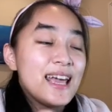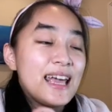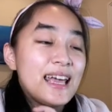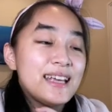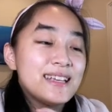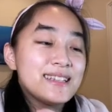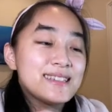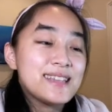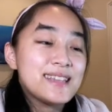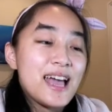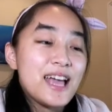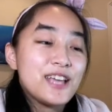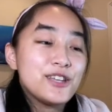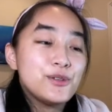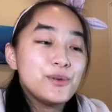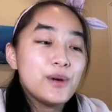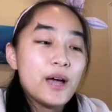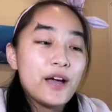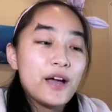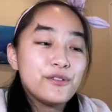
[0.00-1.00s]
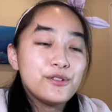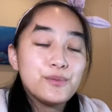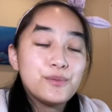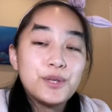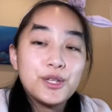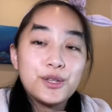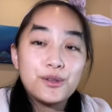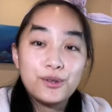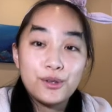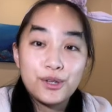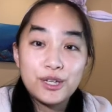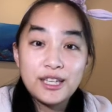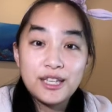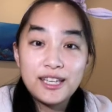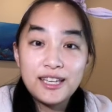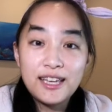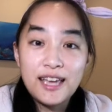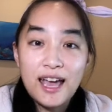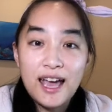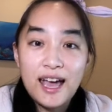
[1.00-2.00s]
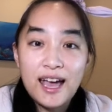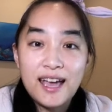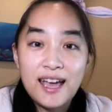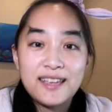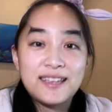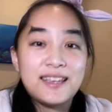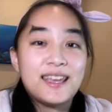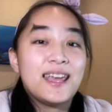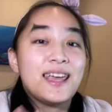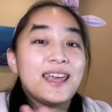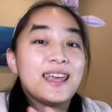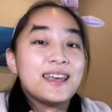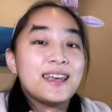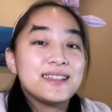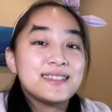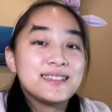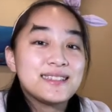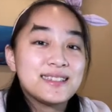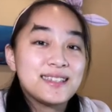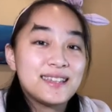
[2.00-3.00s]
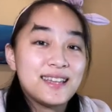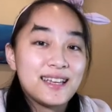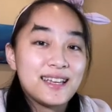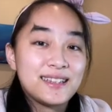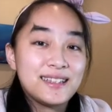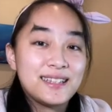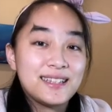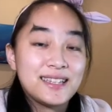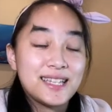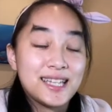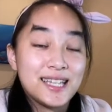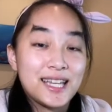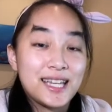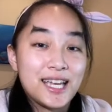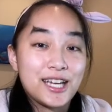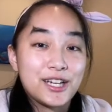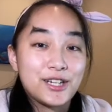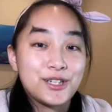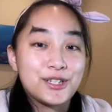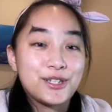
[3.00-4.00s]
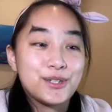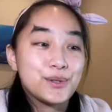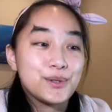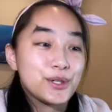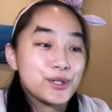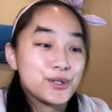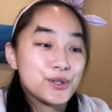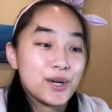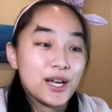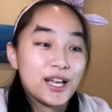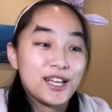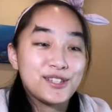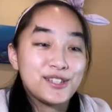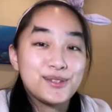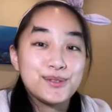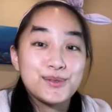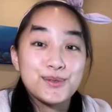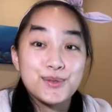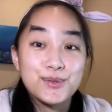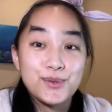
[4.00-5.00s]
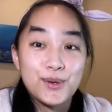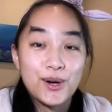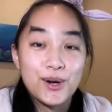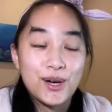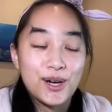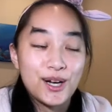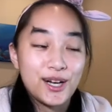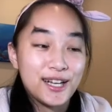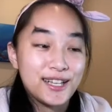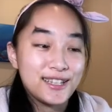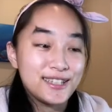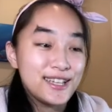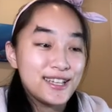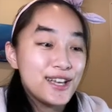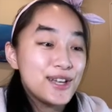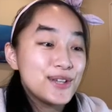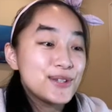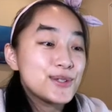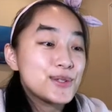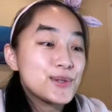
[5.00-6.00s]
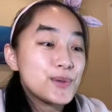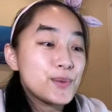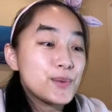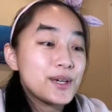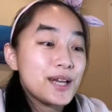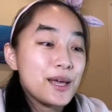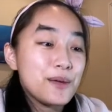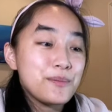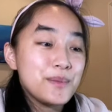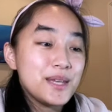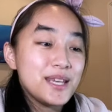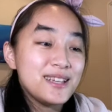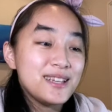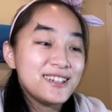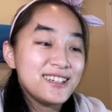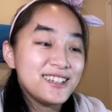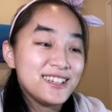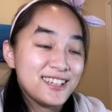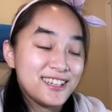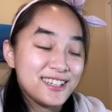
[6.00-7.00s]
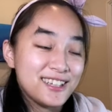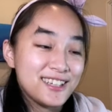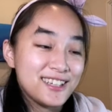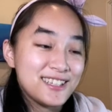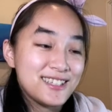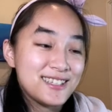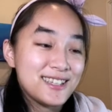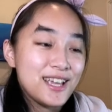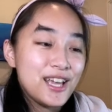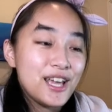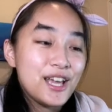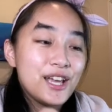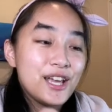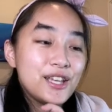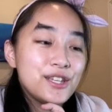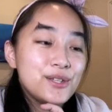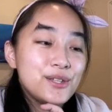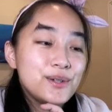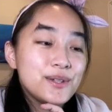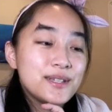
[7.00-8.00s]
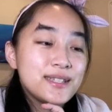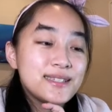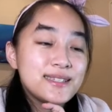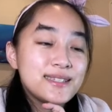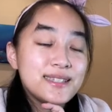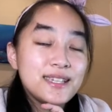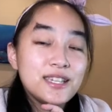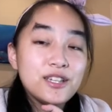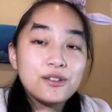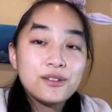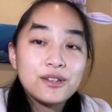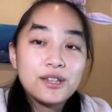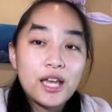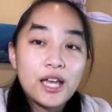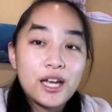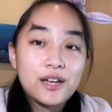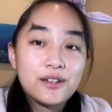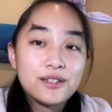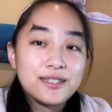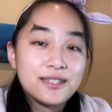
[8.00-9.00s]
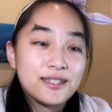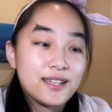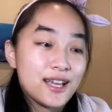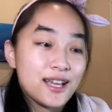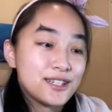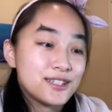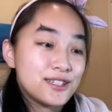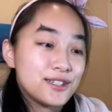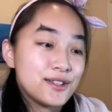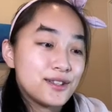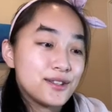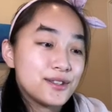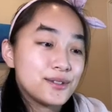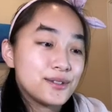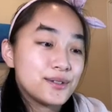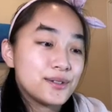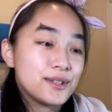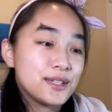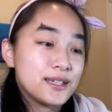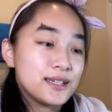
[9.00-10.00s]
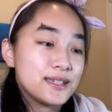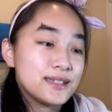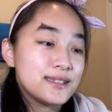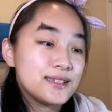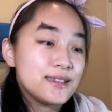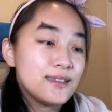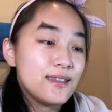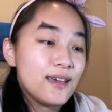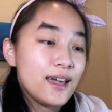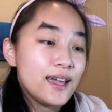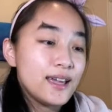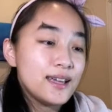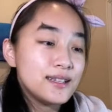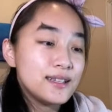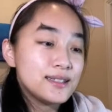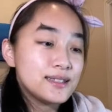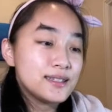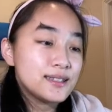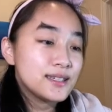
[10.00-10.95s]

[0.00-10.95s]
is that you have to be looking at and selecting the layer you're trying to draw on. So what I mean is, you can see your layer selection through this light